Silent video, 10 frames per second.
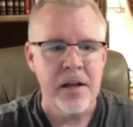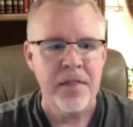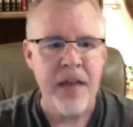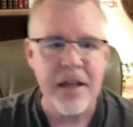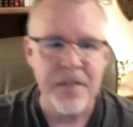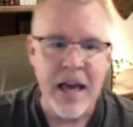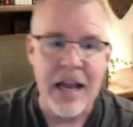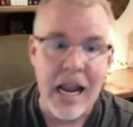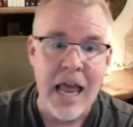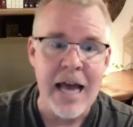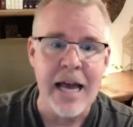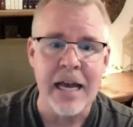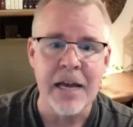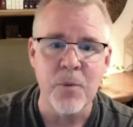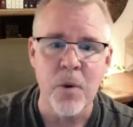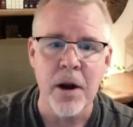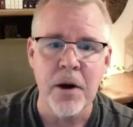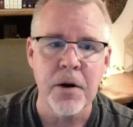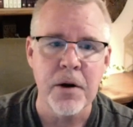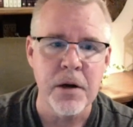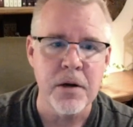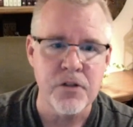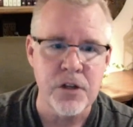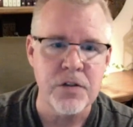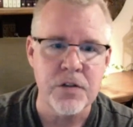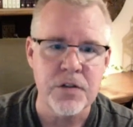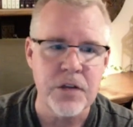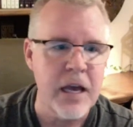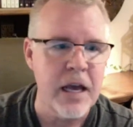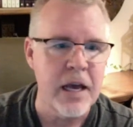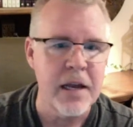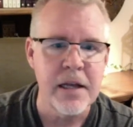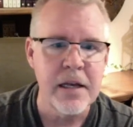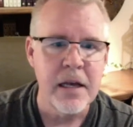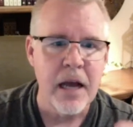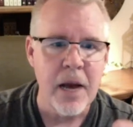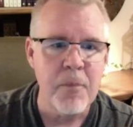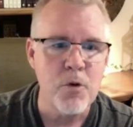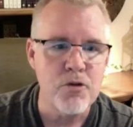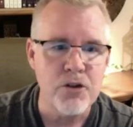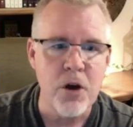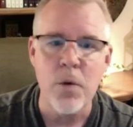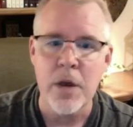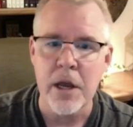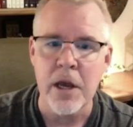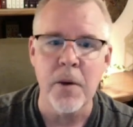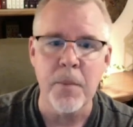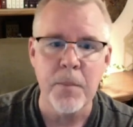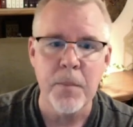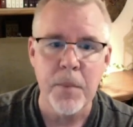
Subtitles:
that line where Jesus said, I'm going to show him